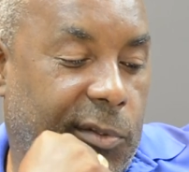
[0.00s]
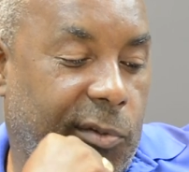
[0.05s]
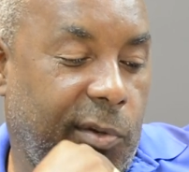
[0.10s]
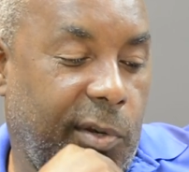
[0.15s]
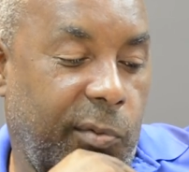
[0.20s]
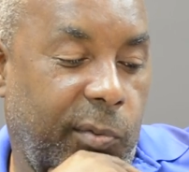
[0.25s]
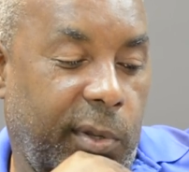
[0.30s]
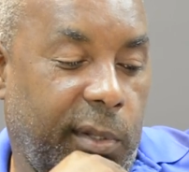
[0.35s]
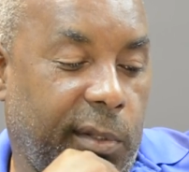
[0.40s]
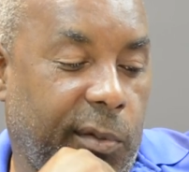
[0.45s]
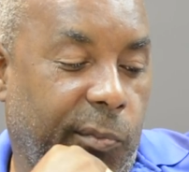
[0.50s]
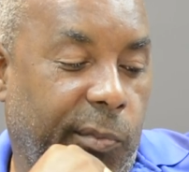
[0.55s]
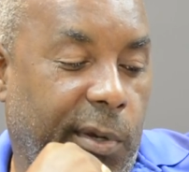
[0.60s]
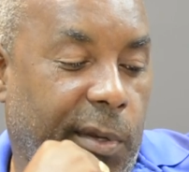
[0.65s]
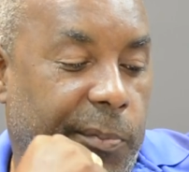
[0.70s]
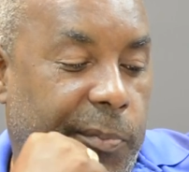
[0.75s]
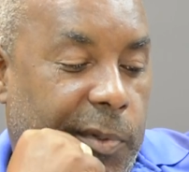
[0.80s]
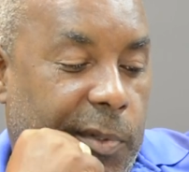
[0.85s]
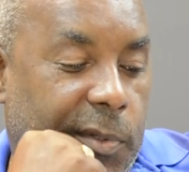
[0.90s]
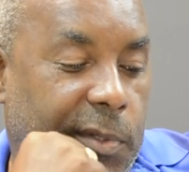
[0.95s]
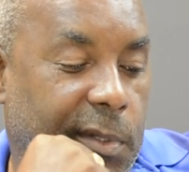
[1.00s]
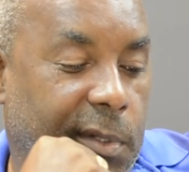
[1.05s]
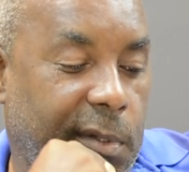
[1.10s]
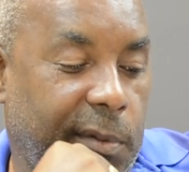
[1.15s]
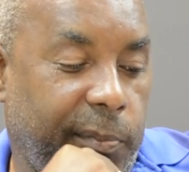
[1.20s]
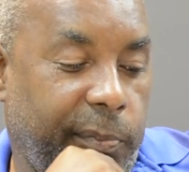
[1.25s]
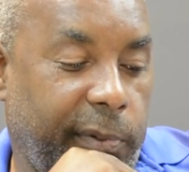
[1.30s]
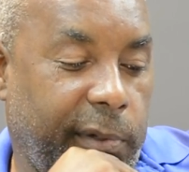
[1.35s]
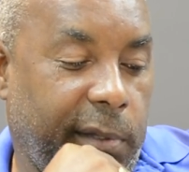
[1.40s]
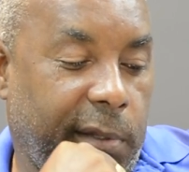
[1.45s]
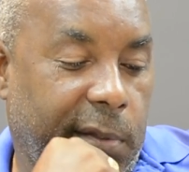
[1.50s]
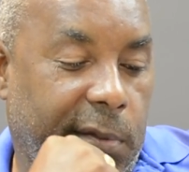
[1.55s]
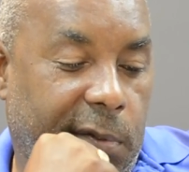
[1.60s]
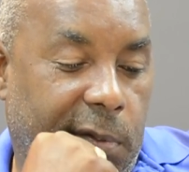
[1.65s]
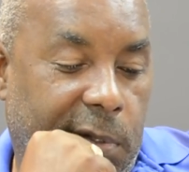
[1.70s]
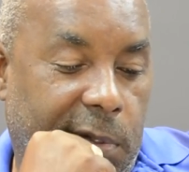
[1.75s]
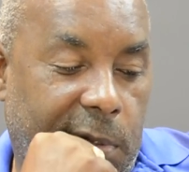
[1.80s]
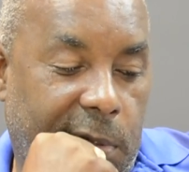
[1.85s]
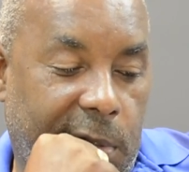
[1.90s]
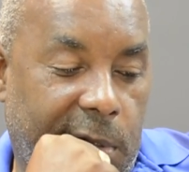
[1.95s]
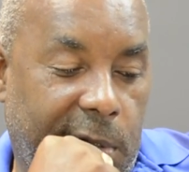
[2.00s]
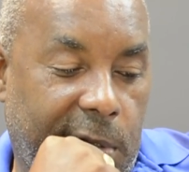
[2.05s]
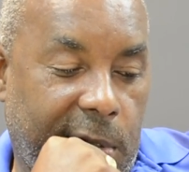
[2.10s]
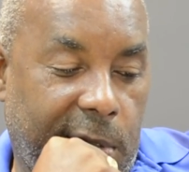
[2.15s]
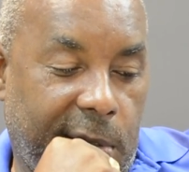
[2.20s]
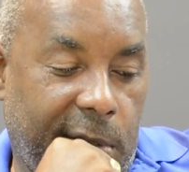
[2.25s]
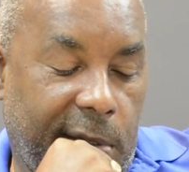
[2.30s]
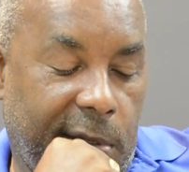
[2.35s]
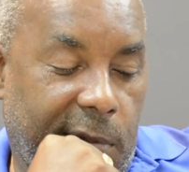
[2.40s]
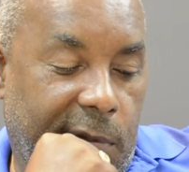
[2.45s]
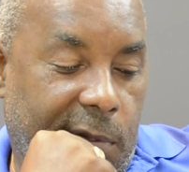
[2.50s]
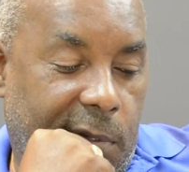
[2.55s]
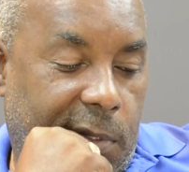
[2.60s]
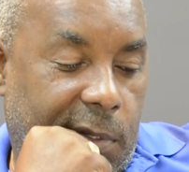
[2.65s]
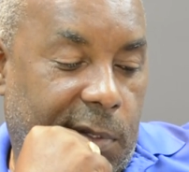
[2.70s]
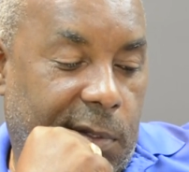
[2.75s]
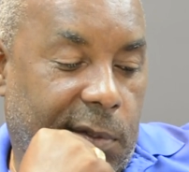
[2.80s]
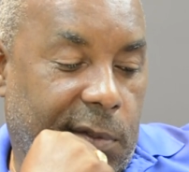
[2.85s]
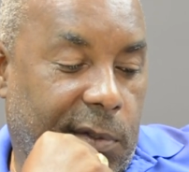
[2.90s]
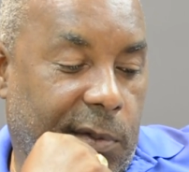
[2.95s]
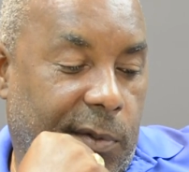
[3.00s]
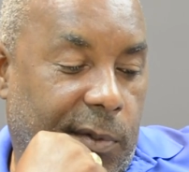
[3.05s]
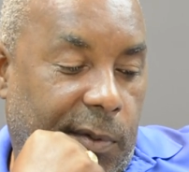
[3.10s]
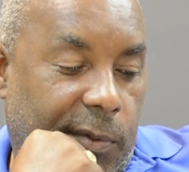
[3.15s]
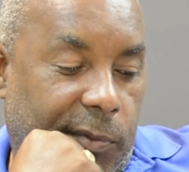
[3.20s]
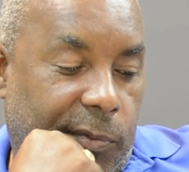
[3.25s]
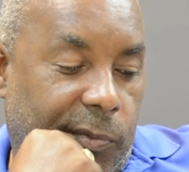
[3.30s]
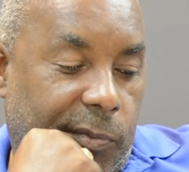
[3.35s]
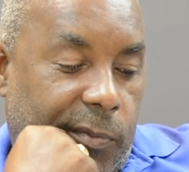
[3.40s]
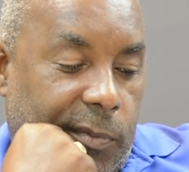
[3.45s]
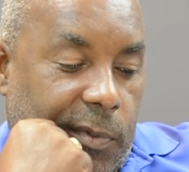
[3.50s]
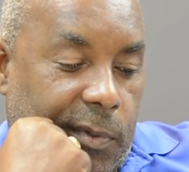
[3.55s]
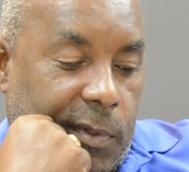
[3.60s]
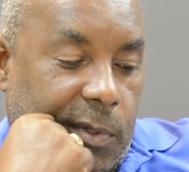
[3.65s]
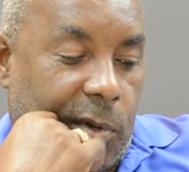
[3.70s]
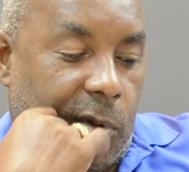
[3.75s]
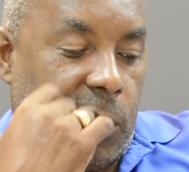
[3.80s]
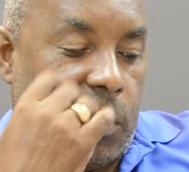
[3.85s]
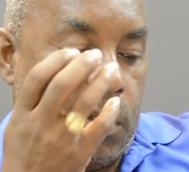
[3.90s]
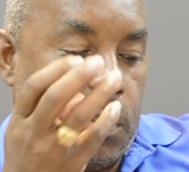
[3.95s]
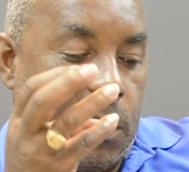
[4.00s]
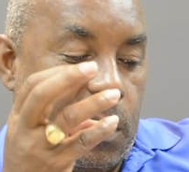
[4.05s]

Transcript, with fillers: So I went to YMPC and played. So Collis